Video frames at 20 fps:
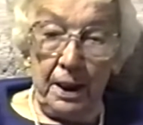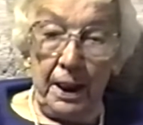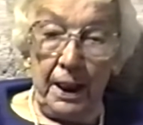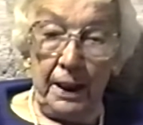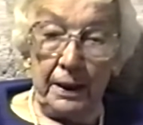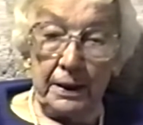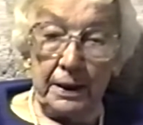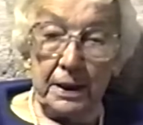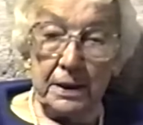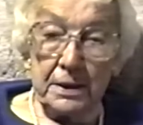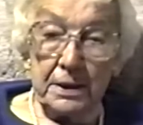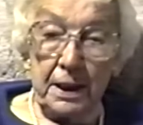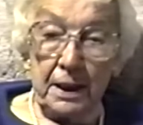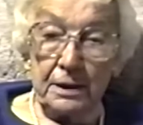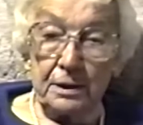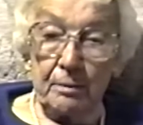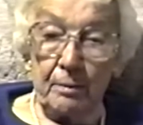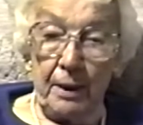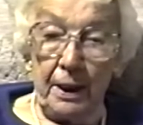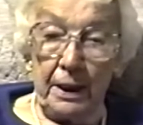I guess I
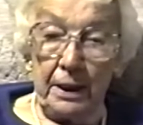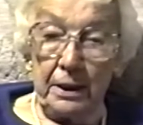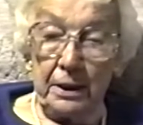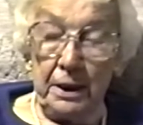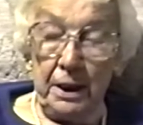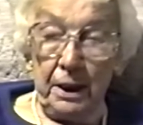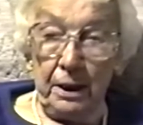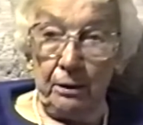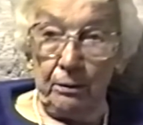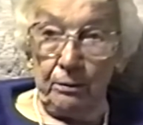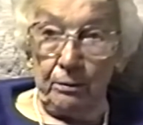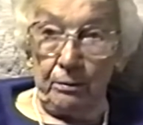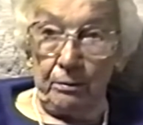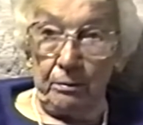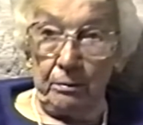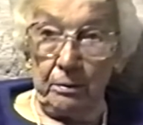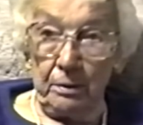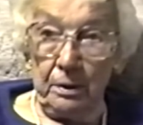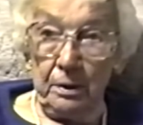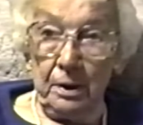was about a year
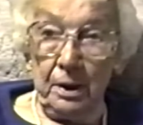old.